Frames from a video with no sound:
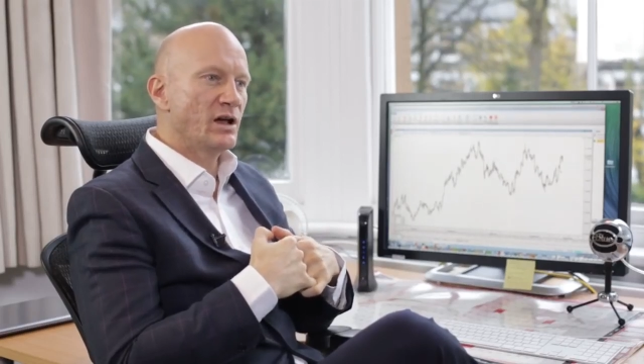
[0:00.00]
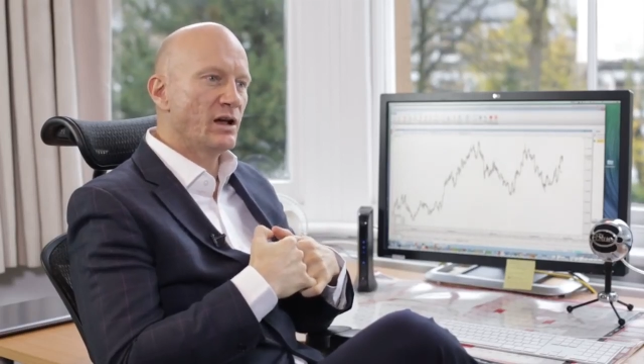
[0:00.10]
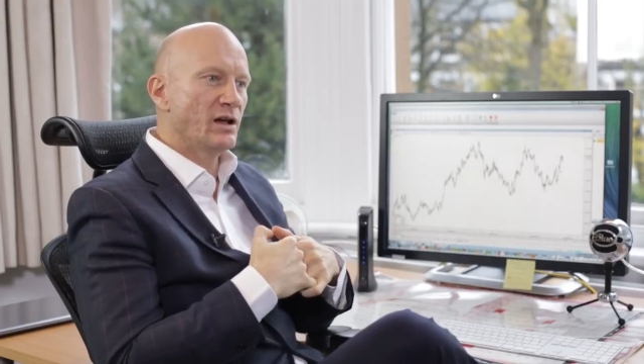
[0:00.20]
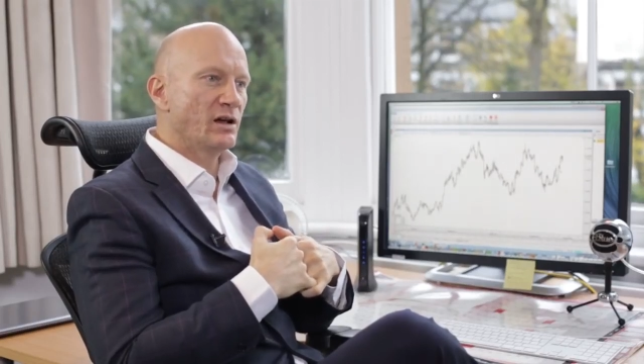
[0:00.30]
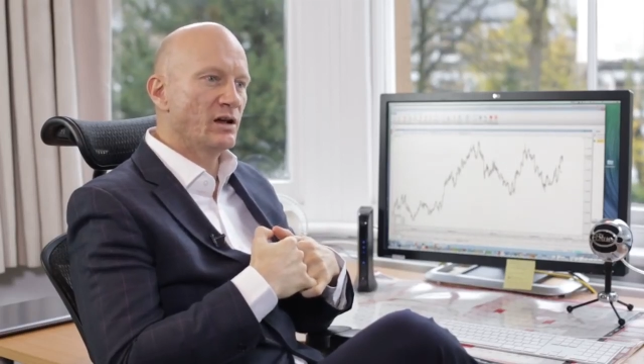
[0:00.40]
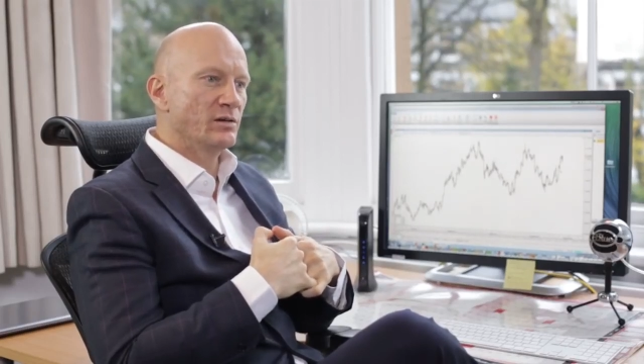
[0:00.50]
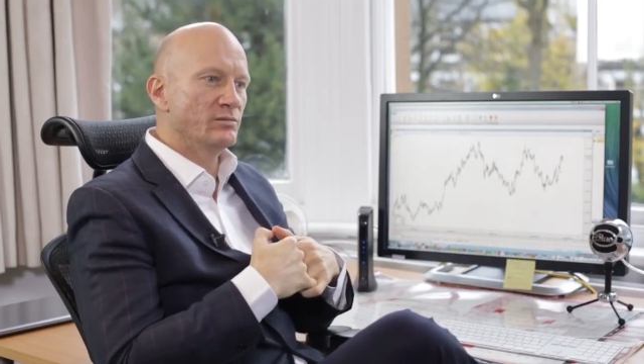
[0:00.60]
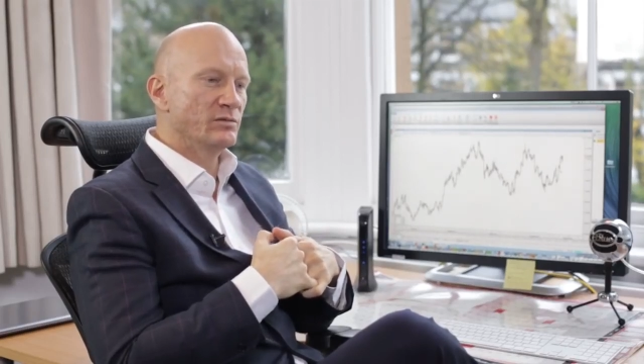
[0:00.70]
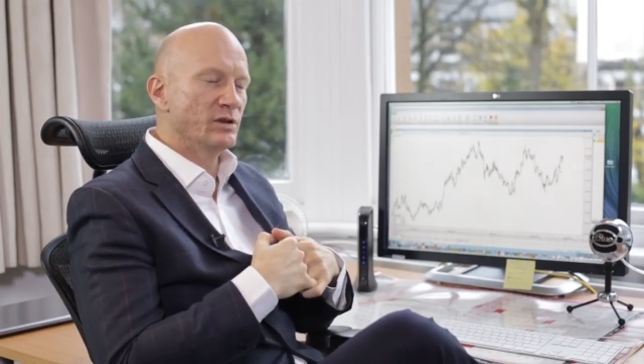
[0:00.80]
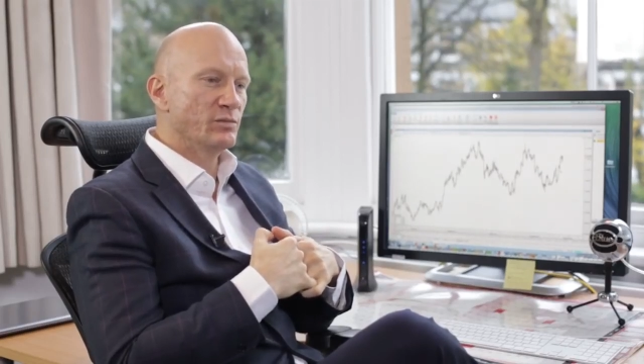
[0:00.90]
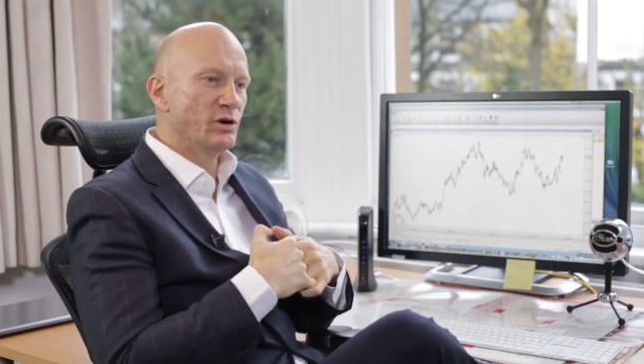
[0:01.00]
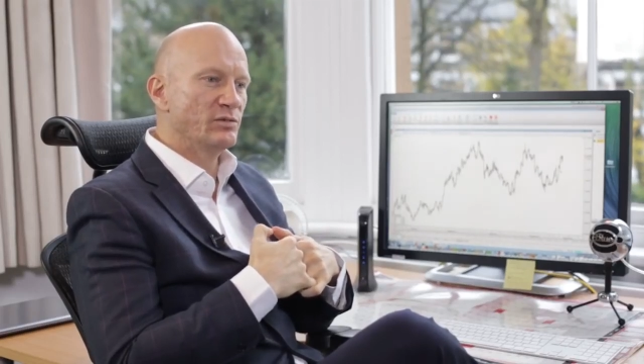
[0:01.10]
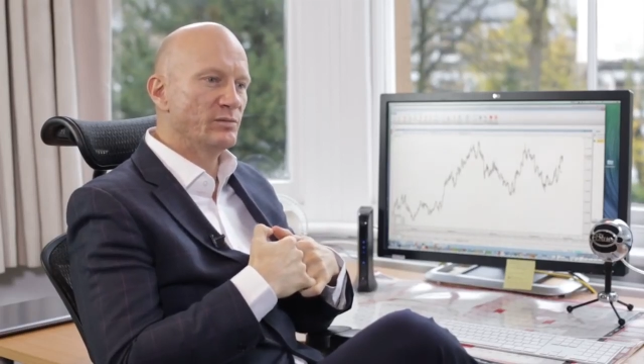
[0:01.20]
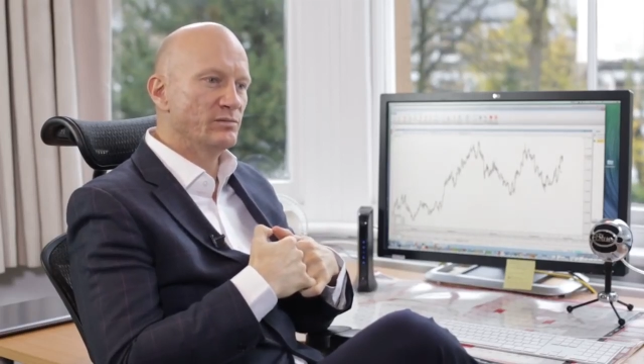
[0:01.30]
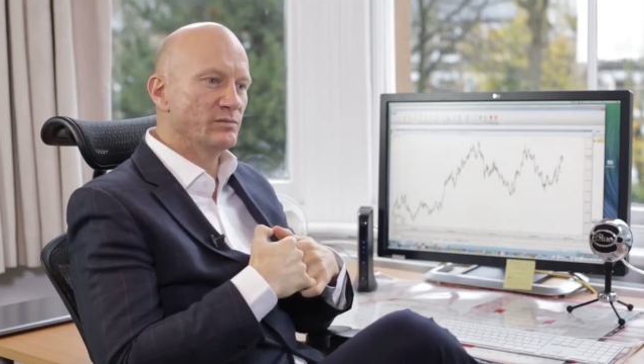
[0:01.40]
The
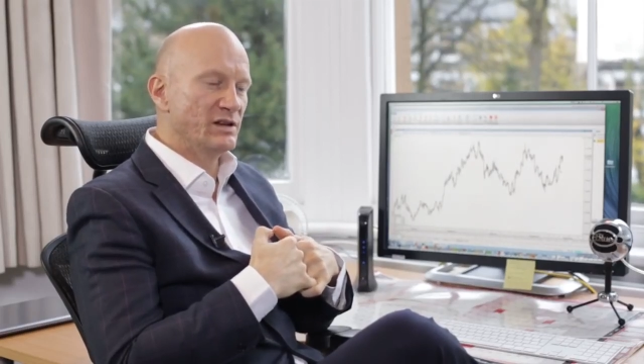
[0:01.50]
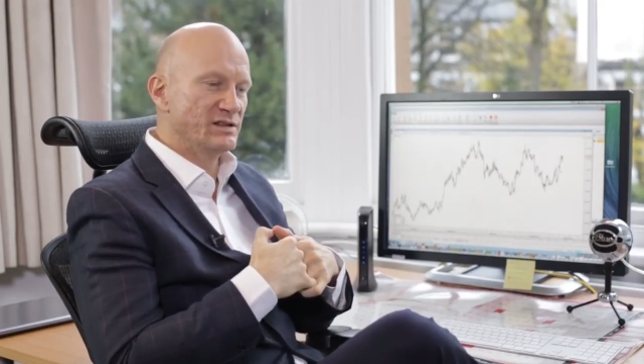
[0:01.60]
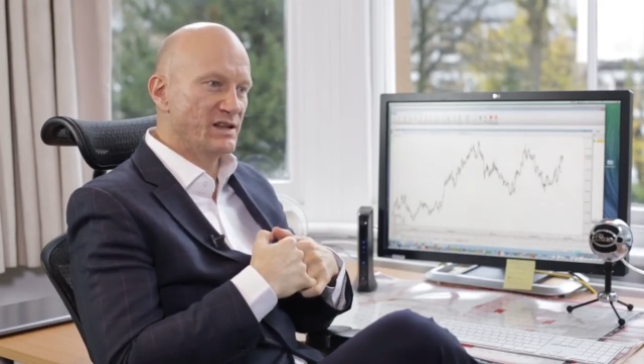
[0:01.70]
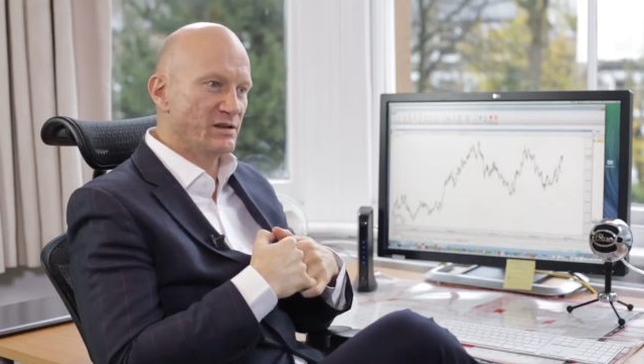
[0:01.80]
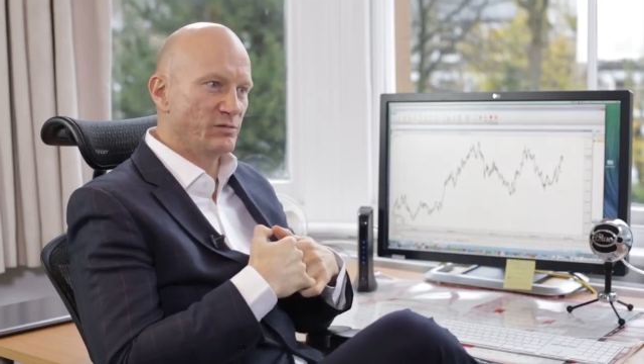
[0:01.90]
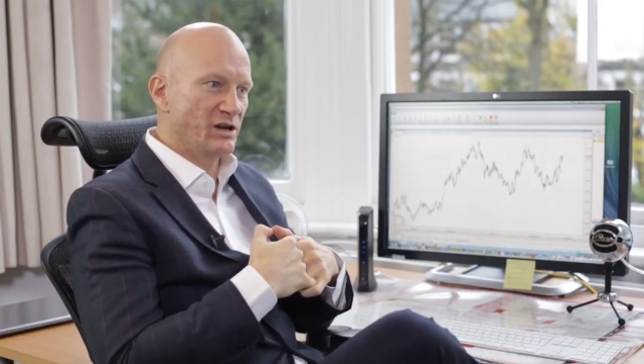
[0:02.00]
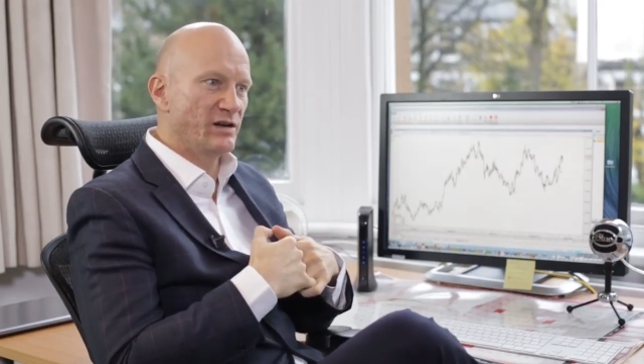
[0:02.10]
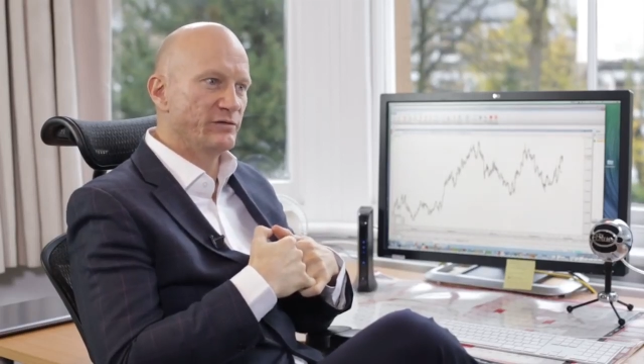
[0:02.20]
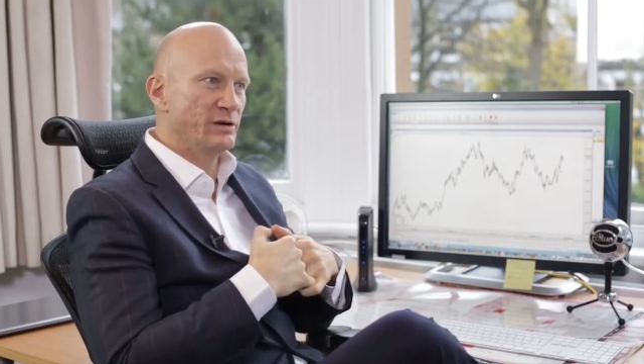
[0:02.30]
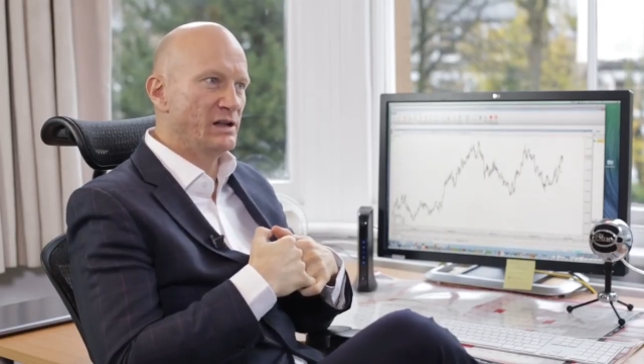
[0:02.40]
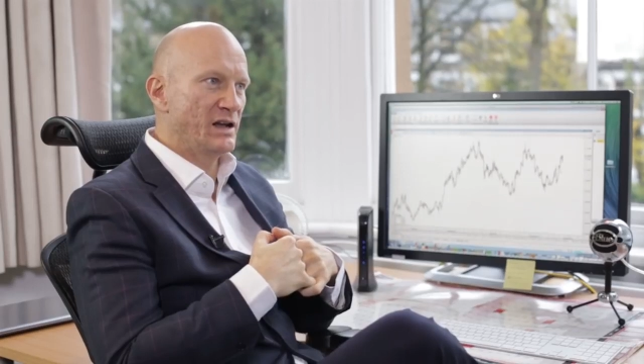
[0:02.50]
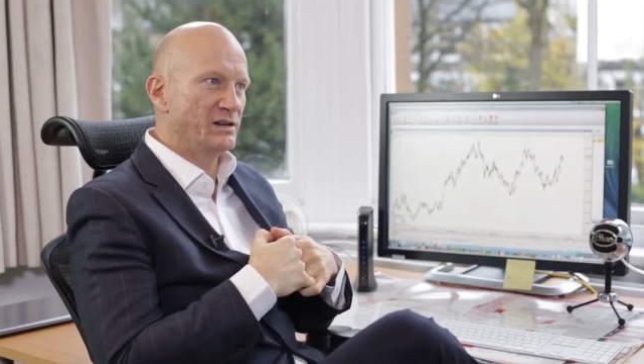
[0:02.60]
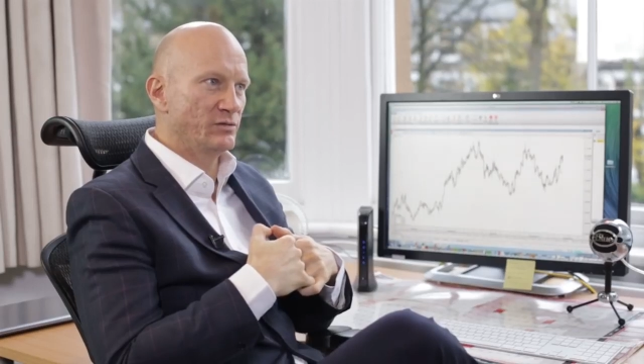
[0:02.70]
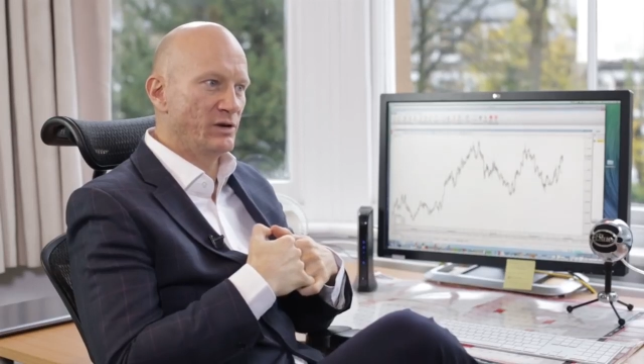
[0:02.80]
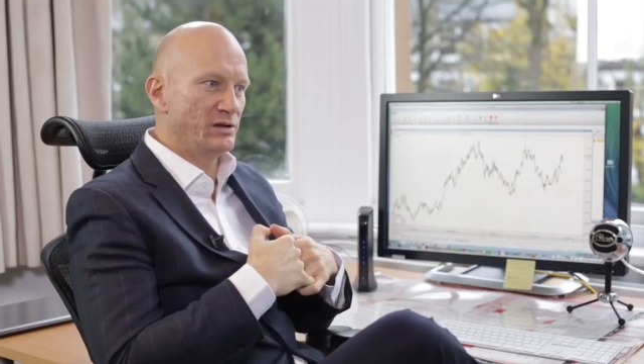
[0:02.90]
problem is that recovery
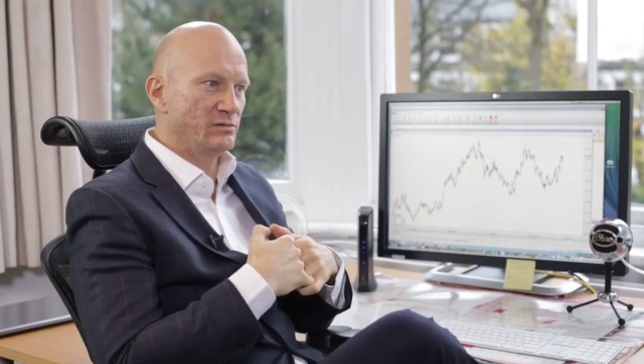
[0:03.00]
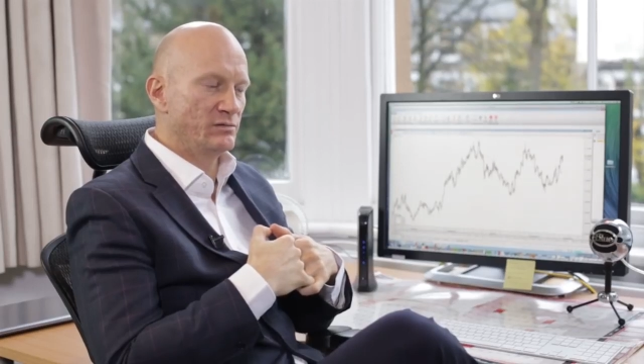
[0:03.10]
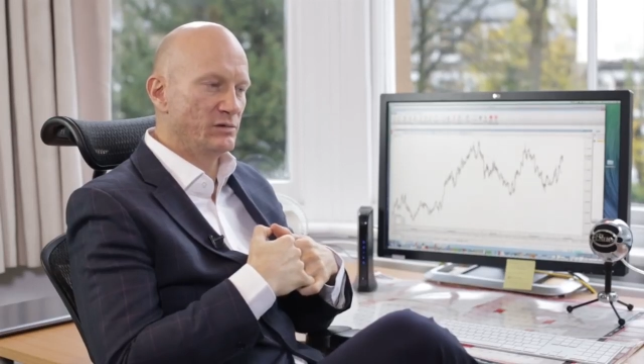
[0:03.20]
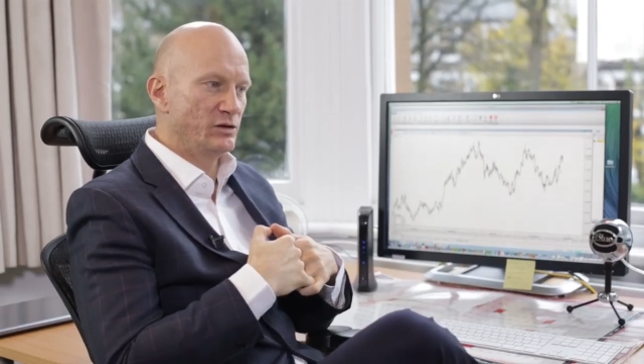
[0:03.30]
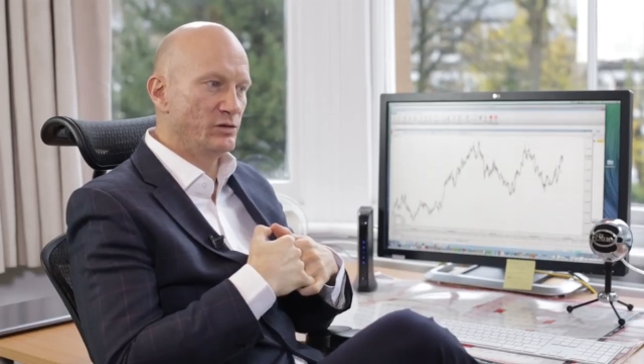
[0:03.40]
ladder when